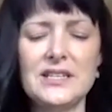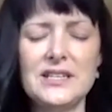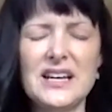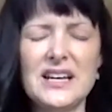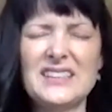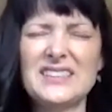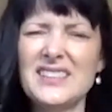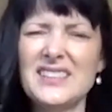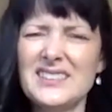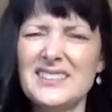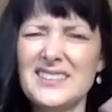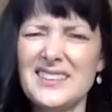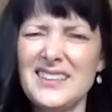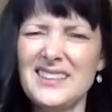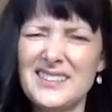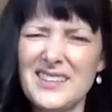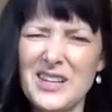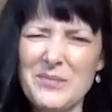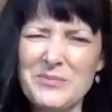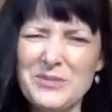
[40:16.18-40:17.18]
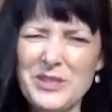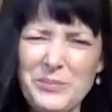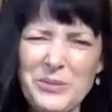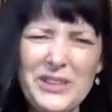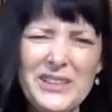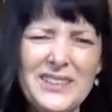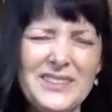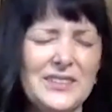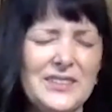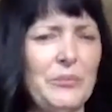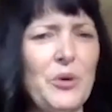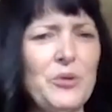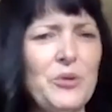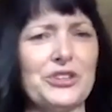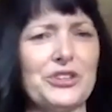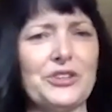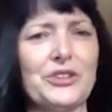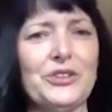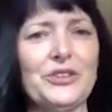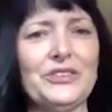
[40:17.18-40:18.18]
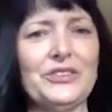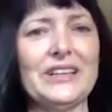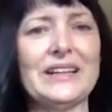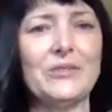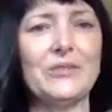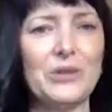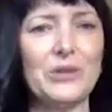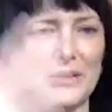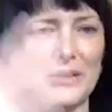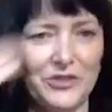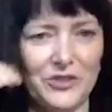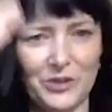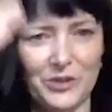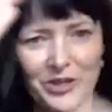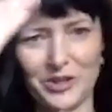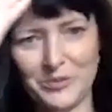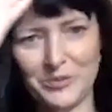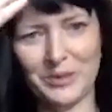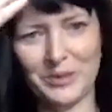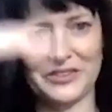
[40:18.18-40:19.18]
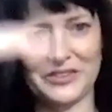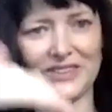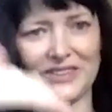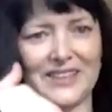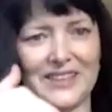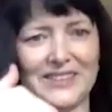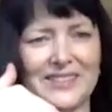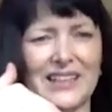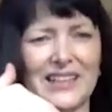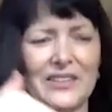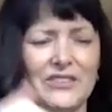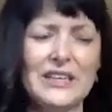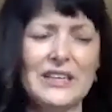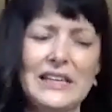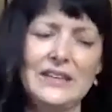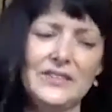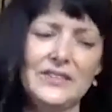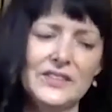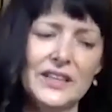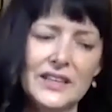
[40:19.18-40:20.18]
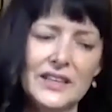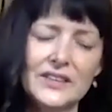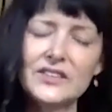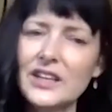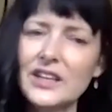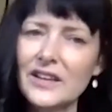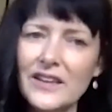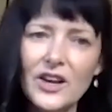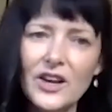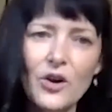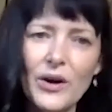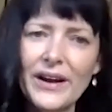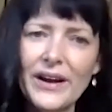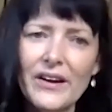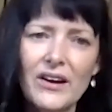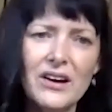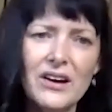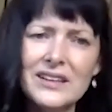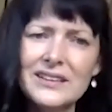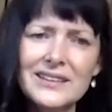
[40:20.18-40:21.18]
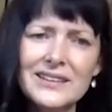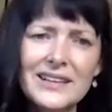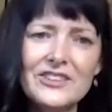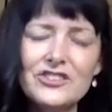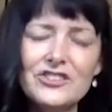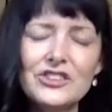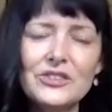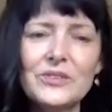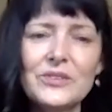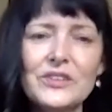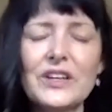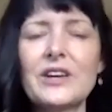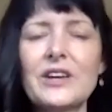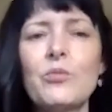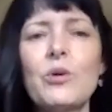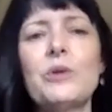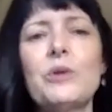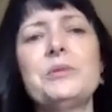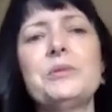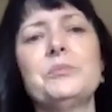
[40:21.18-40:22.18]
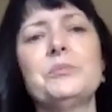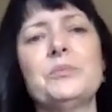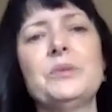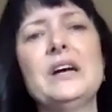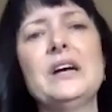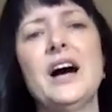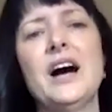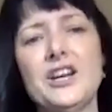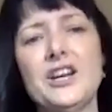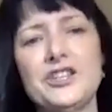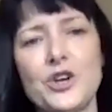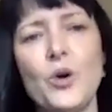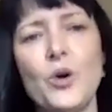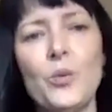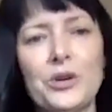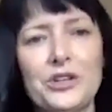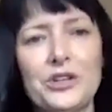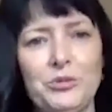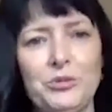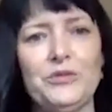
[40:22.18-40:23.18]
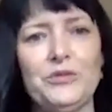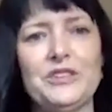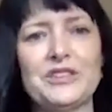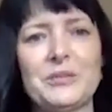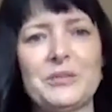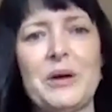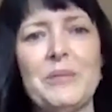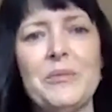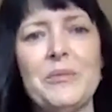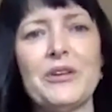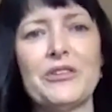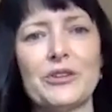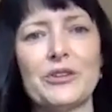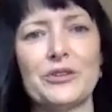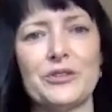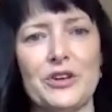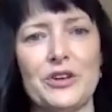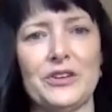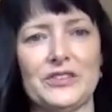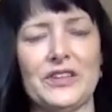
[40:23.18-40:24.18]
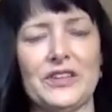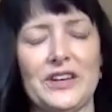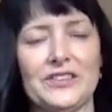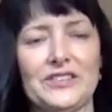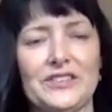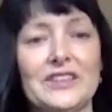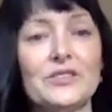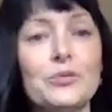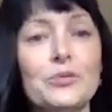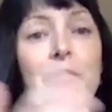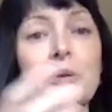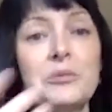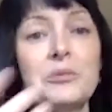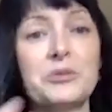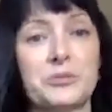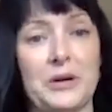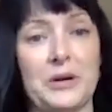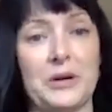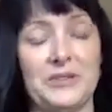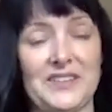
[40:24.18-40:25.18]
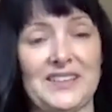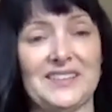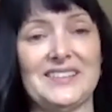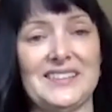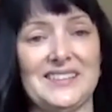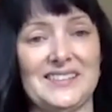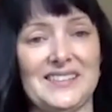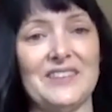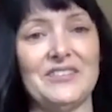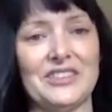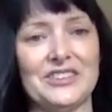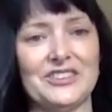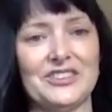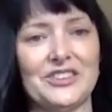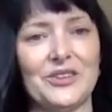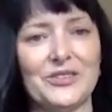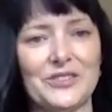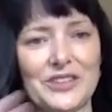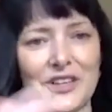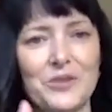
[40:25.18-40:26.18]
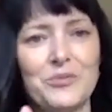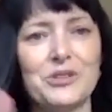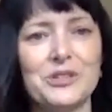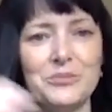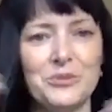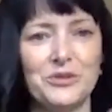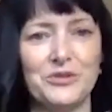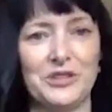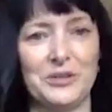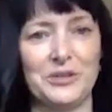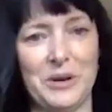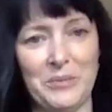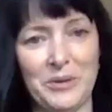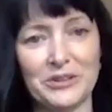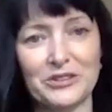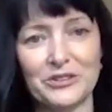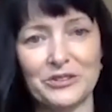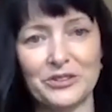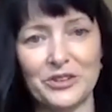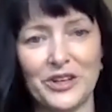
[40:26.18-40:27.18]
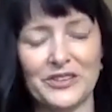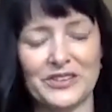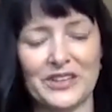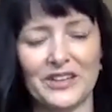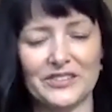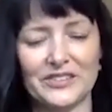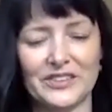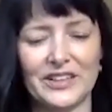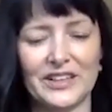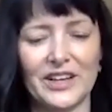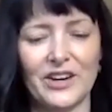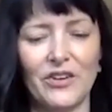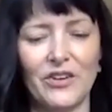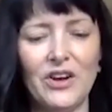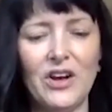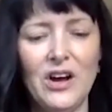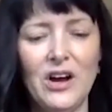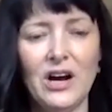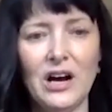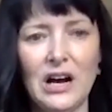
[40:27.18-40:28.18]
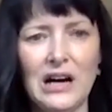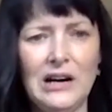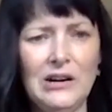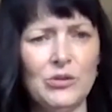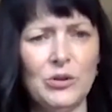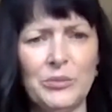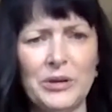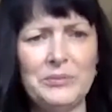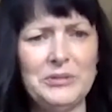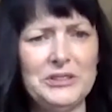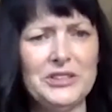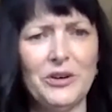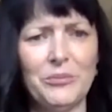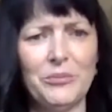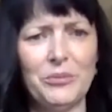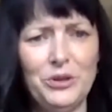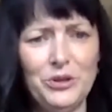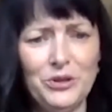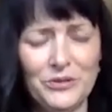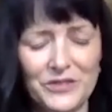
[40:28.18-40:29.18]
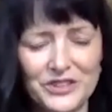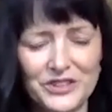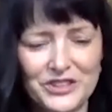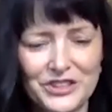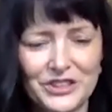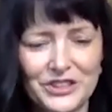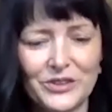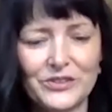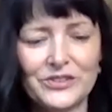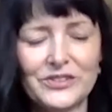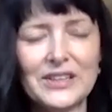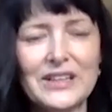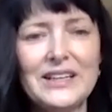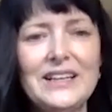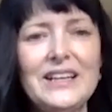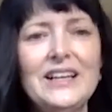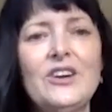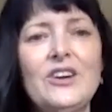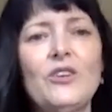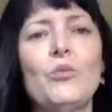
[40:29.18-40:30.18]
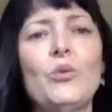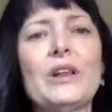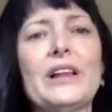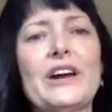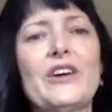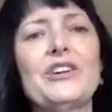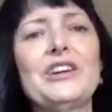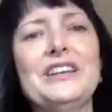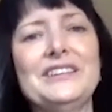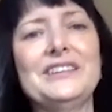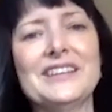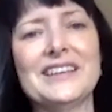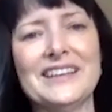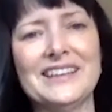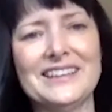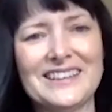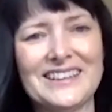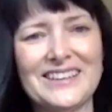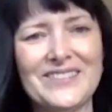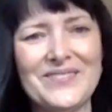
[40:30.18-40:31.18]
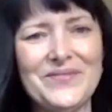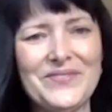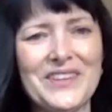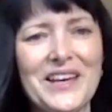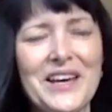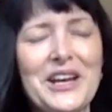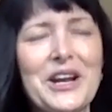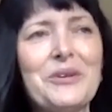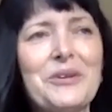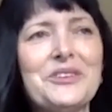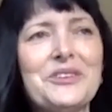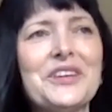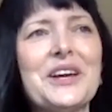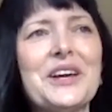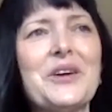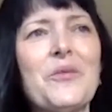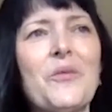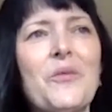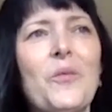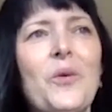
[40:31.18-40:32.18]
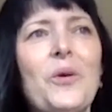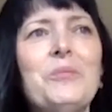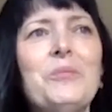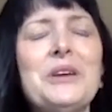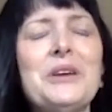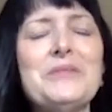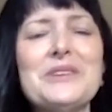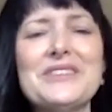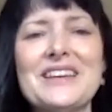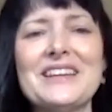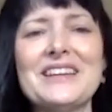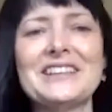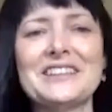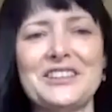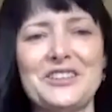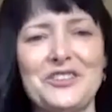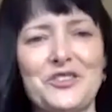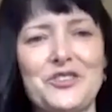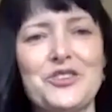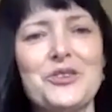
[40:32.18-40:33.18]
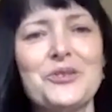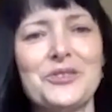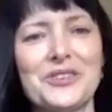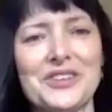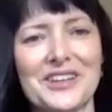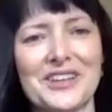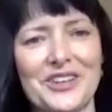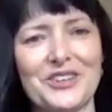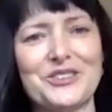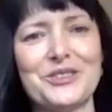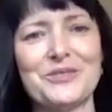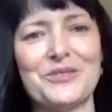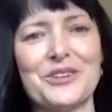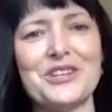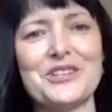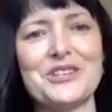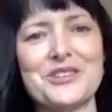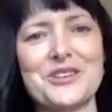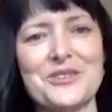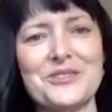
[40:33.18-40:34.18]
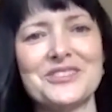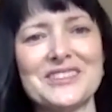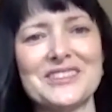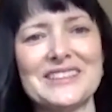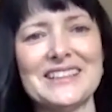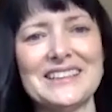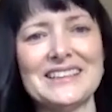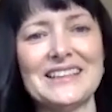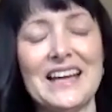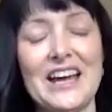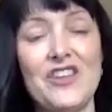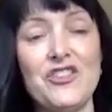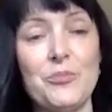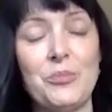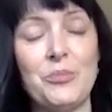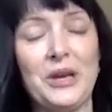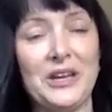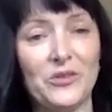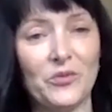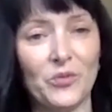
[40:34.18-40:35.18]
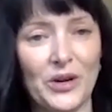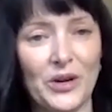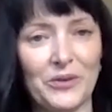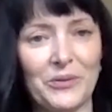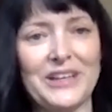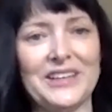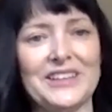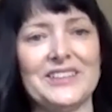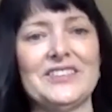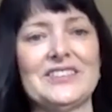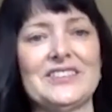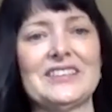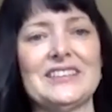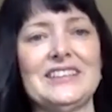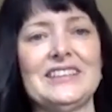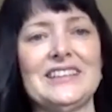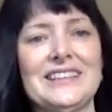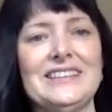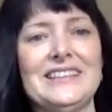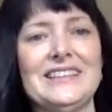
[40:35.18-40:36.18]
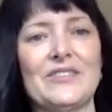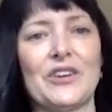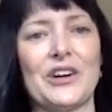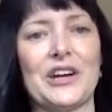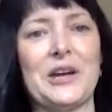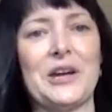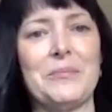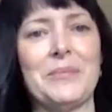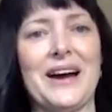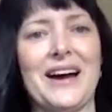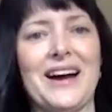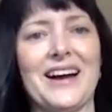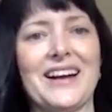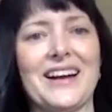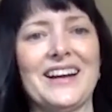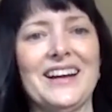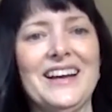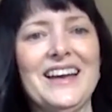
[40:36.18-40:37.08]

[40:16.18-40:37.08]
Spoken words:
I said, it comes up like it's emotional. Like when I was doing all the muscle testing and everything, I was like, is anything going on? And she was like, well, I don't want to move into my mother-in-law's house. And this woman was probably 67. She goes, I don't want to move into my mother-in-law's house. And I go, oh, well, maybe don't move. And she goes, well, I already did. And I was like, well, maybe then at least choose it, because you've already chosen it. And the pain went away instantly and never came back.